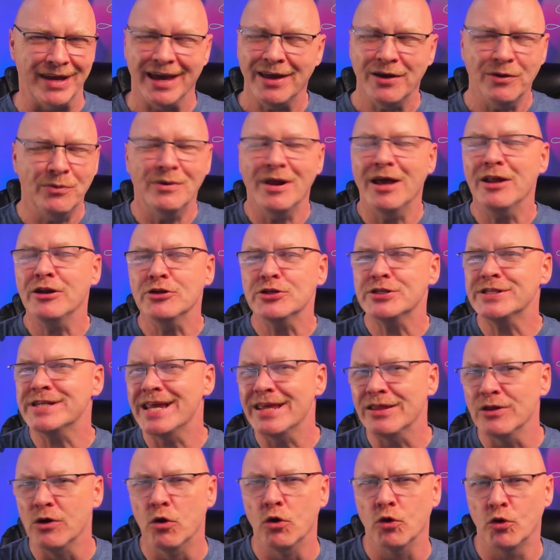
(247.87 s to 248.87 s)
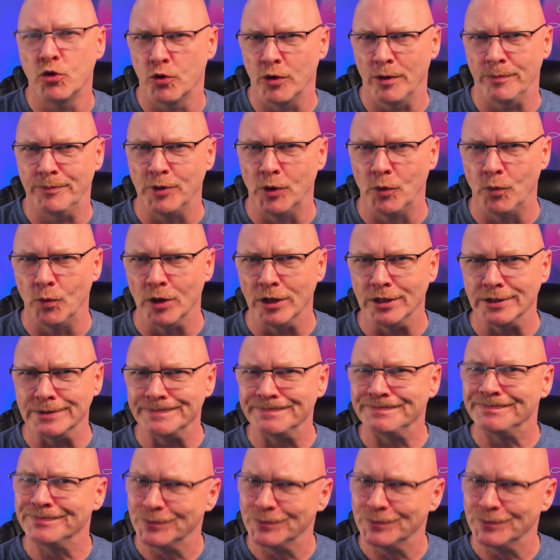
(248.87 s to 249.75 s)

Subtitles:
I don't understand the whole crypto world.